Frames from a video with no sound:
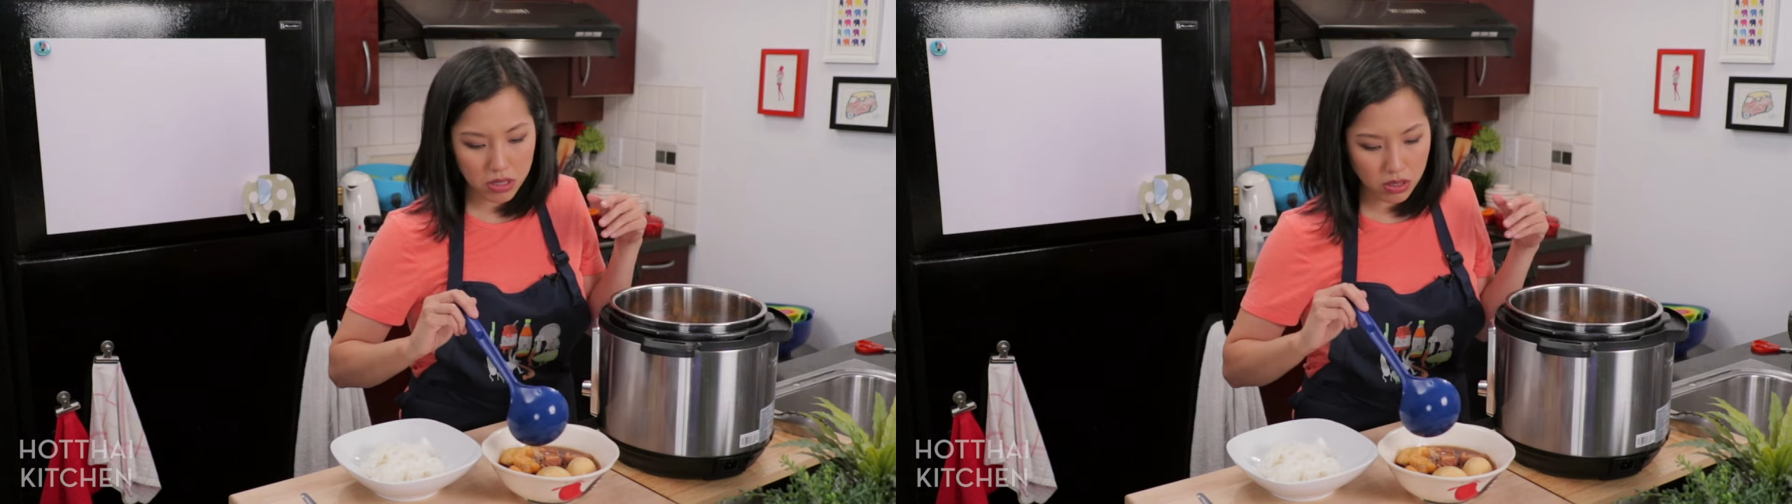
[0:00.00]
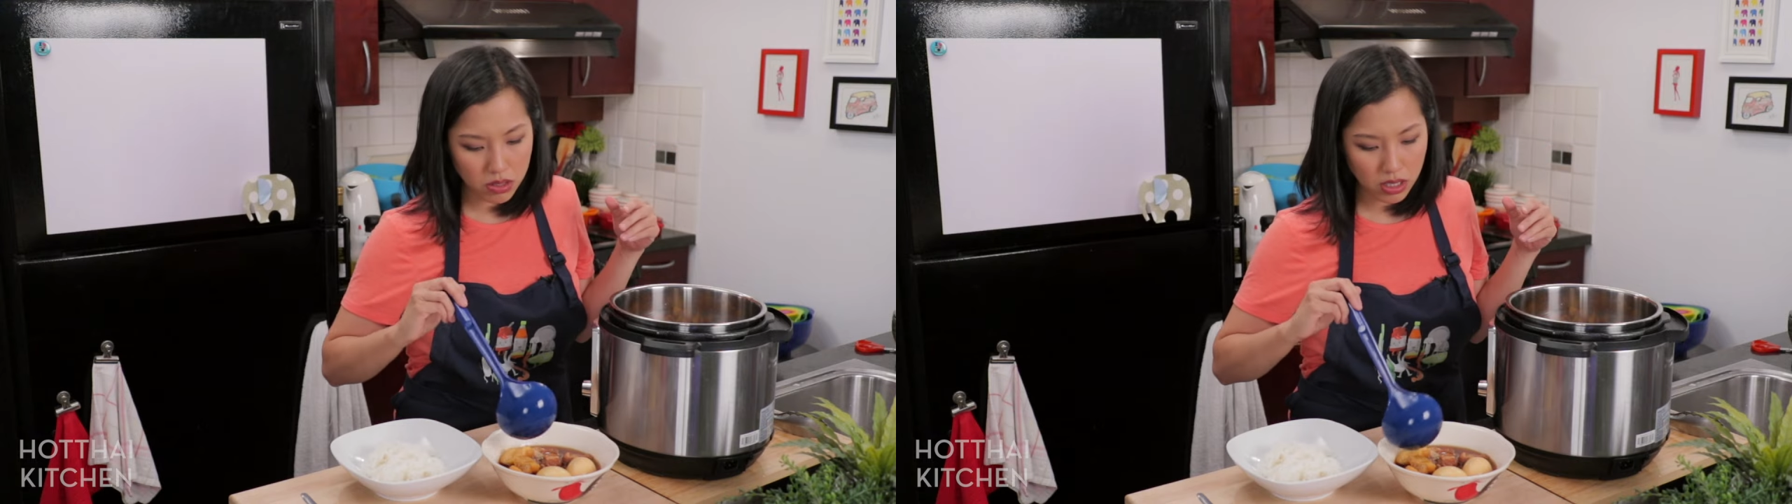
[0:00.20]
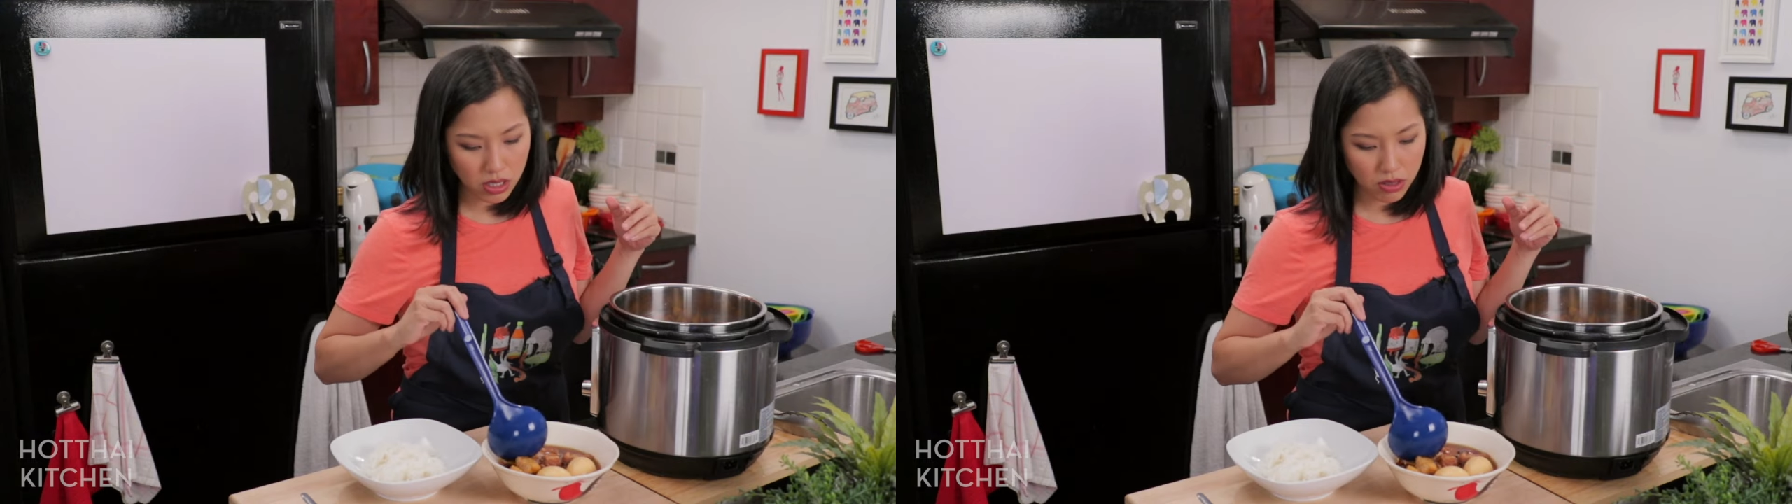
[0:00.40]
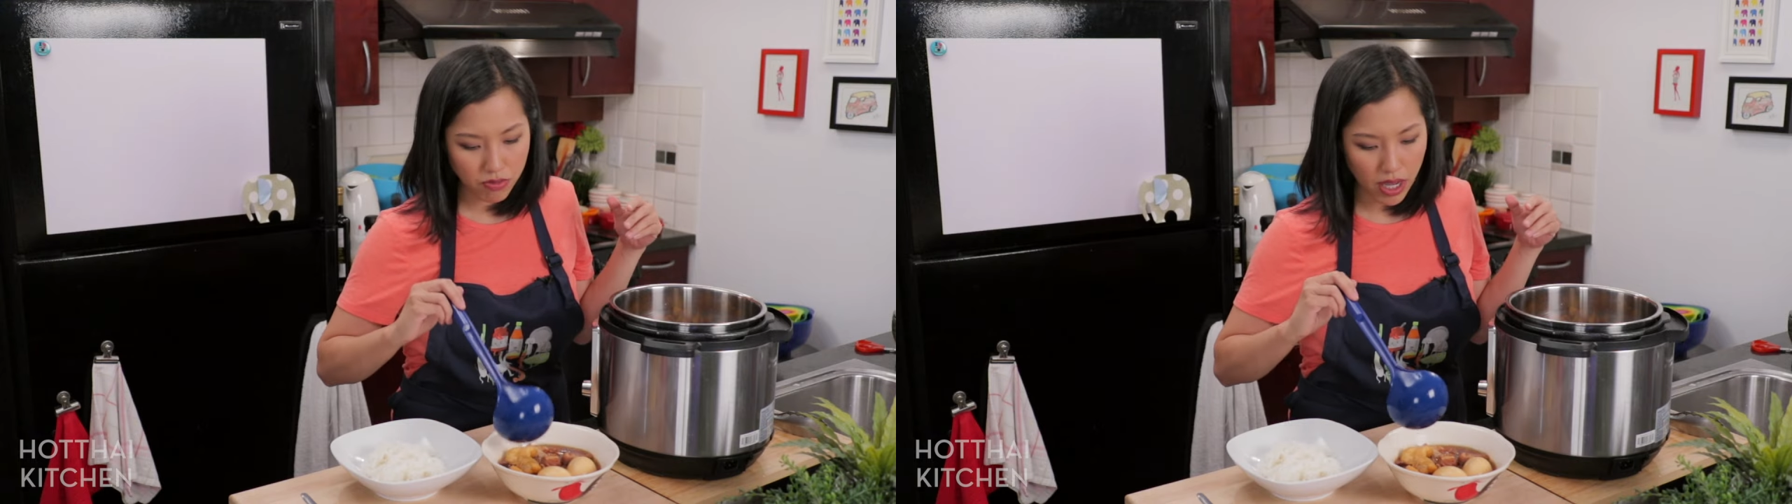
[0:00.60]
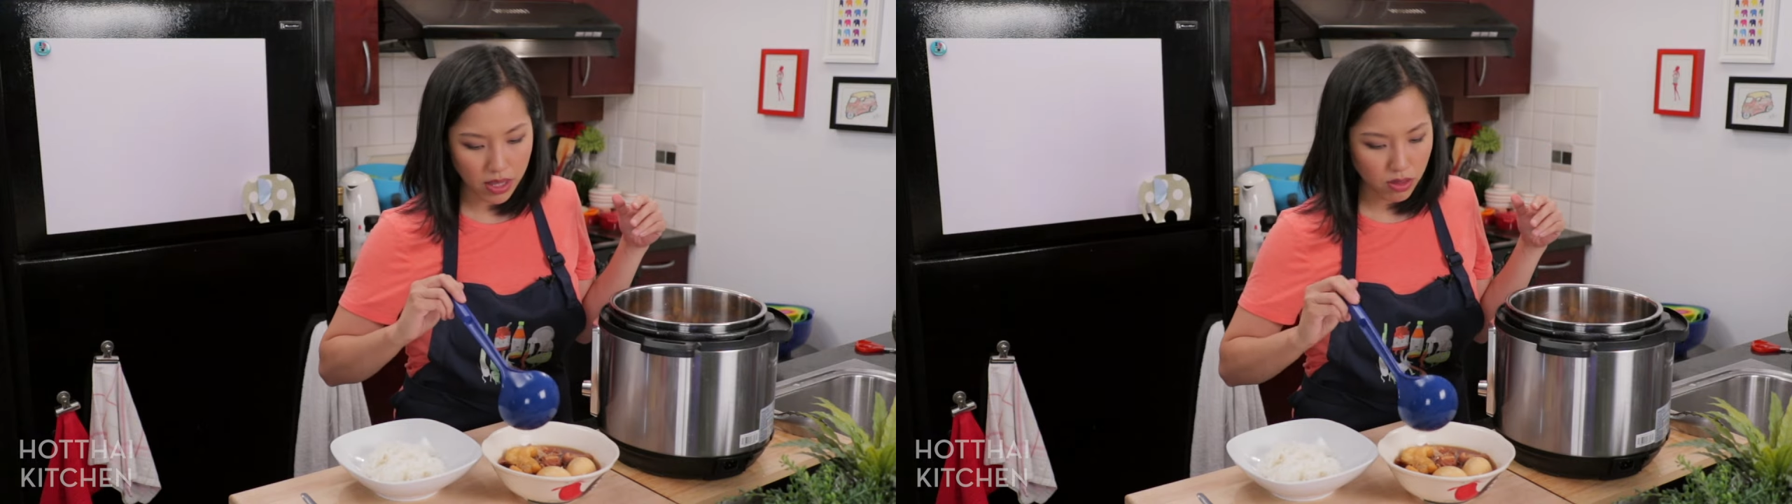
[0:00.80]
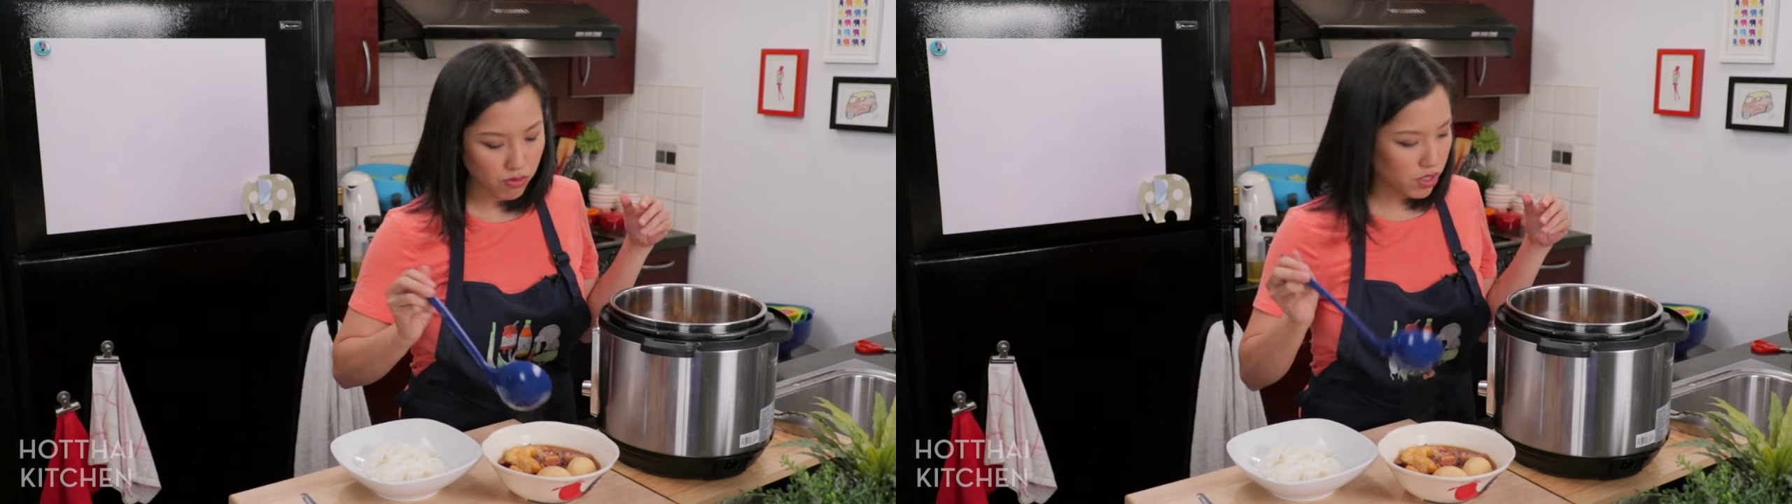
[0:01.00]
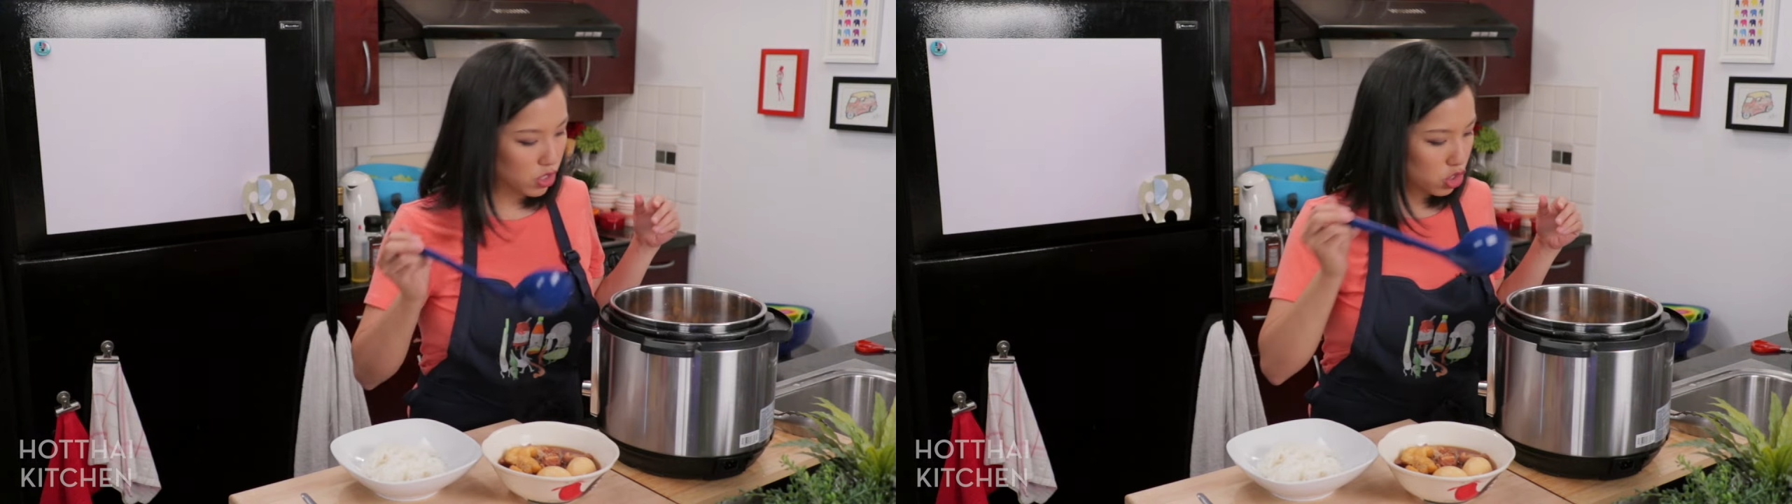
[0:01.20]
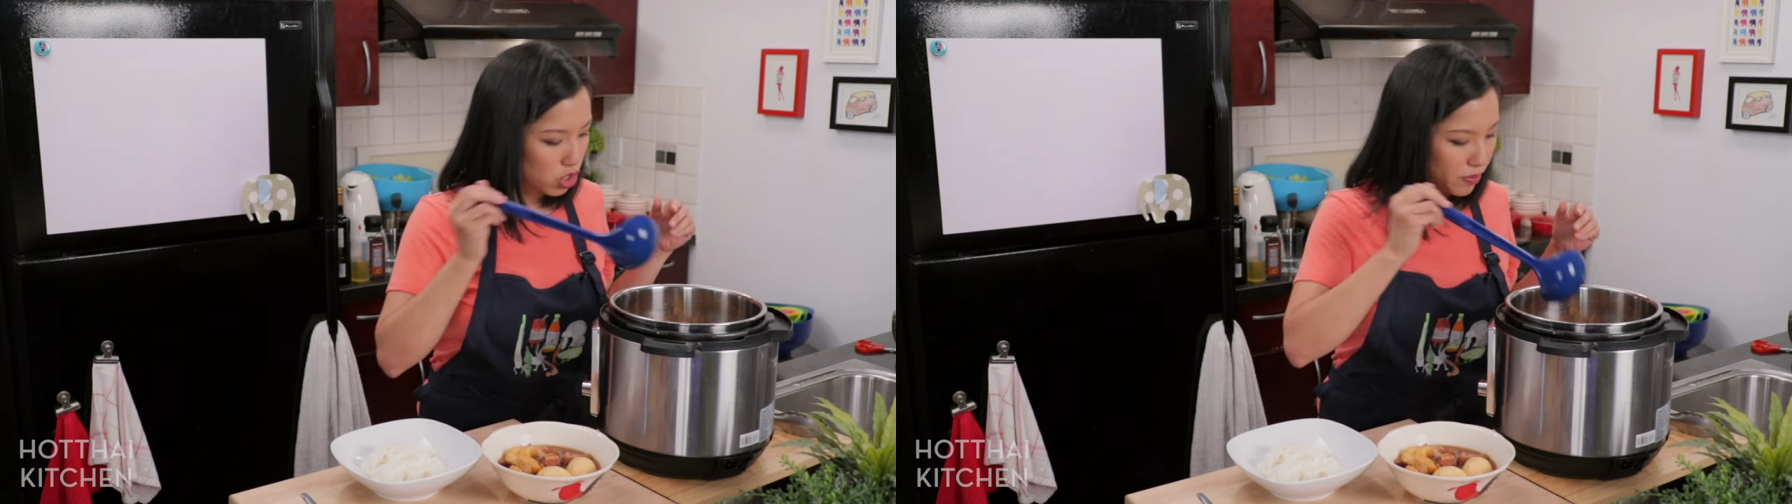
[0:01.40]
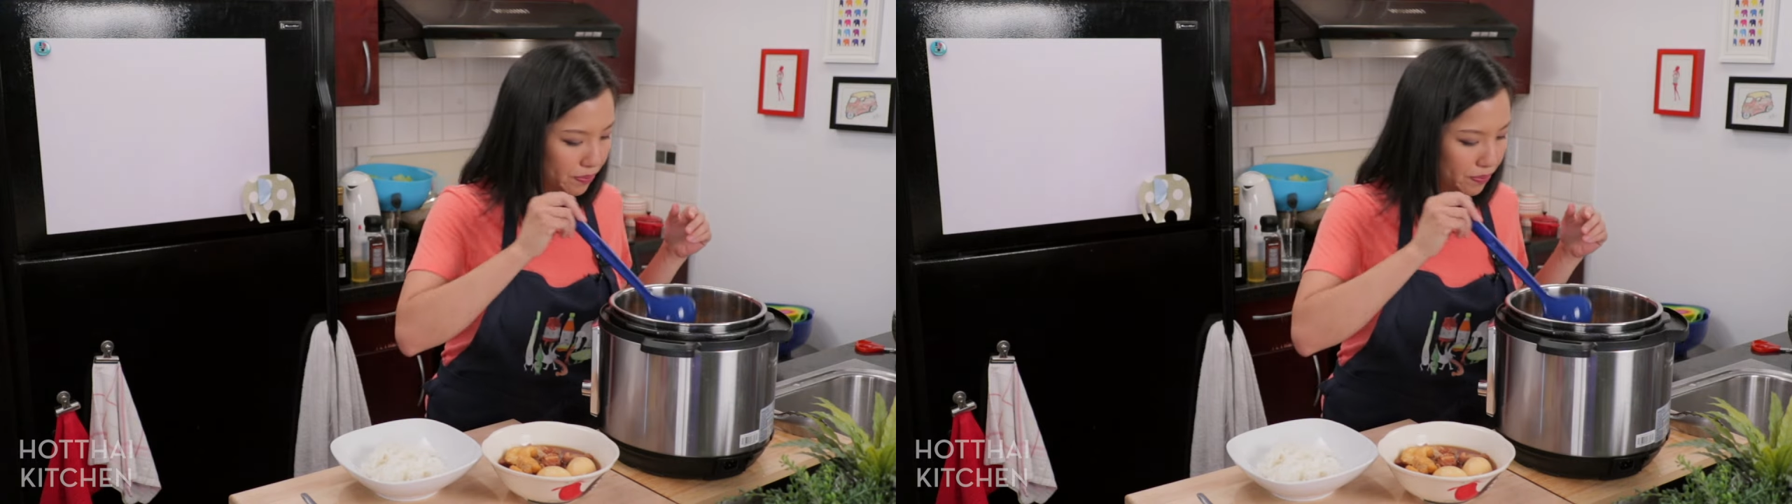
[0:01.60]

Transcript: it'll solidify in the fridge.